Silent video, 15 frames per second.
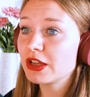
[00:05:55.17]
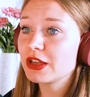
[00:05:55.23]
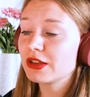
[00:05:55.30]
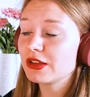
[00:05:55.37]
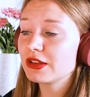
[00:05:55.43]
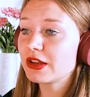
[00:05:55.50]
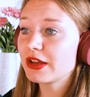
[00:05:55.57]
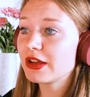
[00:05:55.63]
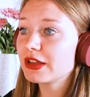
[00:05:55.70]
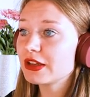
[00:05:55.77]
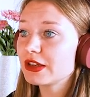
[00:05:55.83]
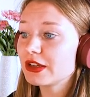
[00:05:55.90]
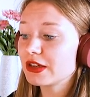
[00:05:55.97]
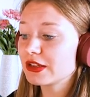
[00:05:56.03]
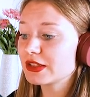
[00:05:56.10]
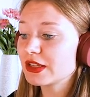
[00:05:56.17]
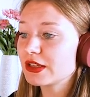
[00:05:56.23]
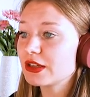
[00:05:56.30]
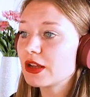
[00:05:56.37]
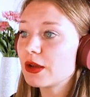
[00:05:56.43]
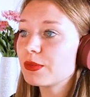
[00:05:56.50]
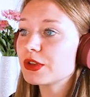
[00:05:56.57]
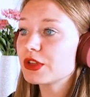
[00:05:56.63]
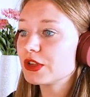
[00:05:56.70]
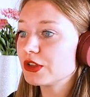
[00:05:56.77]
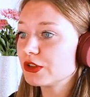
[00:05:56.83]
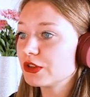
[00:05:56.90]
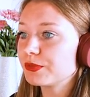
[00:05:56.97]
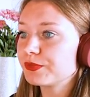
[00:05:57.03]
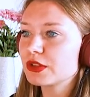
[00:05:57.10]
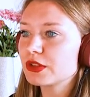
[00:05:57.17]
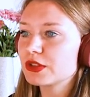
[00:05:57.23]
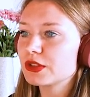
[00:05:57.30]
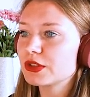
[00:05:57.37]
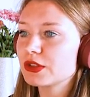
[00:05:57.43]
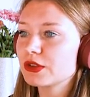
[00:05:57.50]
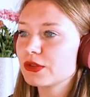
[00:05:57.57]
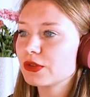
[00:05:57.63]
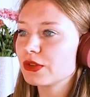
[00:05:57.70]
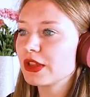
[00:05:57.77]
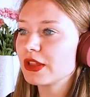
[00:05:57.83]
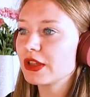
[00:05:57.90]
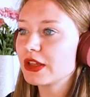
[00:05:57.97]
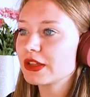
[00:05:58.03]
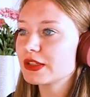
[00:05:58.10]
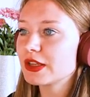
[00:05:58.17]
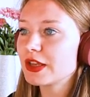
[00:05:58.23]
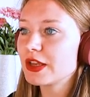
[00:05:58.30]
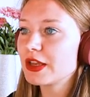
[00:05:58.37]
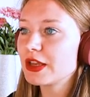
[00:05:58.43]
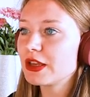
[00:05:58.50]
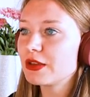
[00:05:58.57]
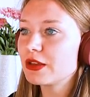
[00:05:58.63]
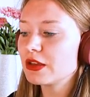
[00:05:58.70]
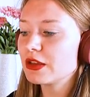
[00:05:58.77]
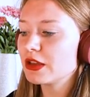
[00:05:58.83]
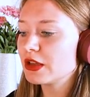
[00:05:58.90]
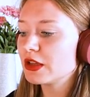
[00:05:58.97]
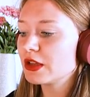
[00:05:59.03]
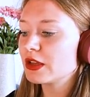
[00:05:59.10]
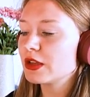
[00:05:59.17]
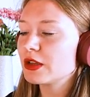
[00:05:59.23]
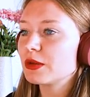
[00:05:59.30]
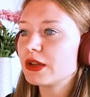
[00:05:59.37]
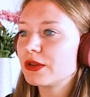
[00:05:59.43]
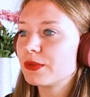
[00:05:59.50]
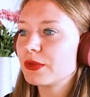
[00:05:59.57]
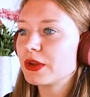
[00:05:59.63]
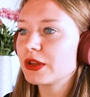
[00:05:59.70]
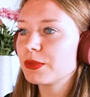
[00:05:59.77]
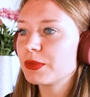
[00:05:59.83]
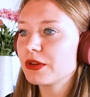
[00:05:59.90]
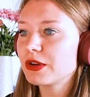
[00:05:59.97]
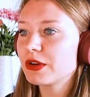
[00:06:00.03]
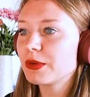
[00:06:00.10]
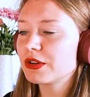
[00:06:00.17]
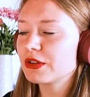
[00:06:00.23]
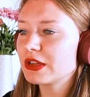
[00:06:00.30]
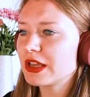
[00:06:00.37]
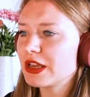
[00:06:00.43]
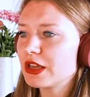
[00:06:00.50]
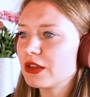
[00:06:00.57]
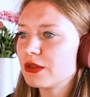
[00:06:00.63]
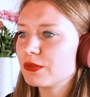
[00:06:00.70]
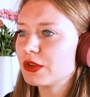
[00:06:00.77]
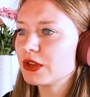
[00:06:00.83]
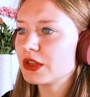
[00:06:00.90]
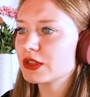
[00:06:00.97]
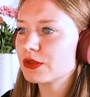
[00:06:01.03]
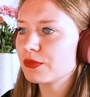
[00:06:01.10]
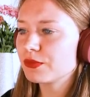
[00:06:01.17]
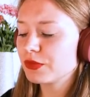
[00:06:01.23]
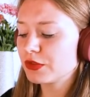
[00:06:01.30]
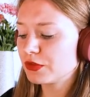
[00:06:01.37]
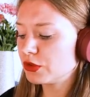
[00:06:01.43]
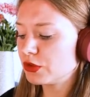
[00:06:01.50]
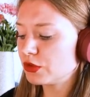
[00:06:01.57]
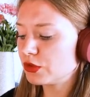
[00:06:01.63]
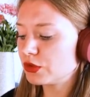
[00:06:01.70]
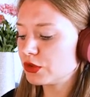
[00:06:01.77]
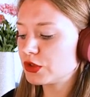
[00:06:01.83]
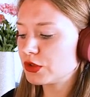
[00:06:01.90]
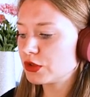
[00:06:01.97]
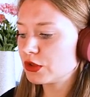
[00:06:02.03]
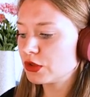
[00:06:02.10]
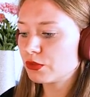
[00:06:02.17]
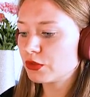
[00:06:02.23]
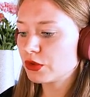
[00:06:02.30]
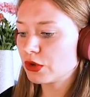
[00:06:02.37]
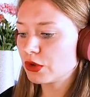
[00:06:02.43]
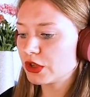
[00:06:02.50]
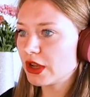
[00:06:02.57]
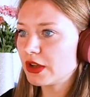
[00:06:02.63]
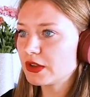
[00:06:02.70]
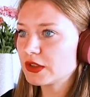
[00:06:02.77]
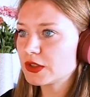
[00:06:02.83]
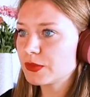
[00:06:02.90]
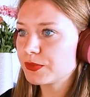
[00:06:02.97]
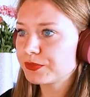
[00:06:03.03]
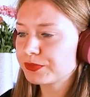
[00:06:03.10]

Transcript: And I can set it up here. So let's say my parameter name is reviewed product,